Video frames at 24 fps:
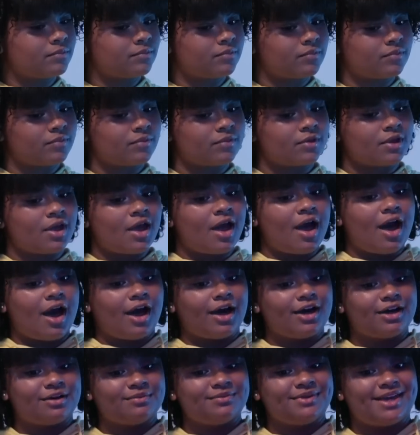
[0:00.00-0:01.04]
a little bit about that.
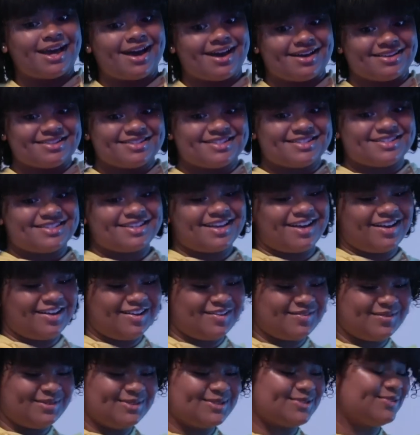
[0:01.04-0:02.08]
Um, yes,
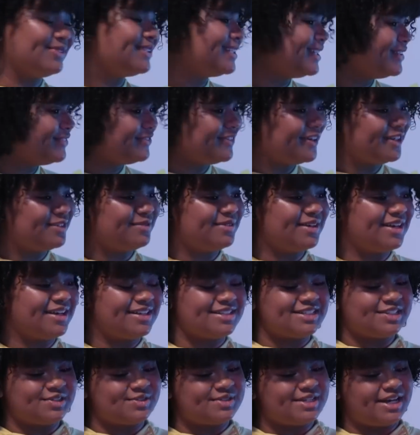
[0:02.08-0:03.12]
um, it was really fun
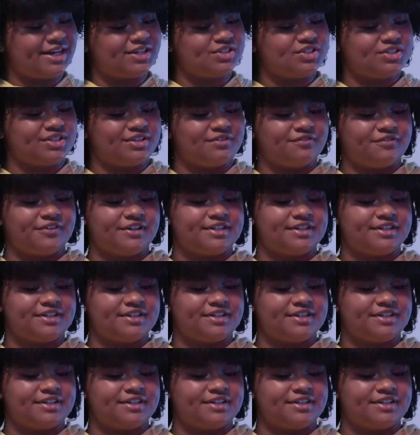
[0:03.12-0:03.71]
because it was actually the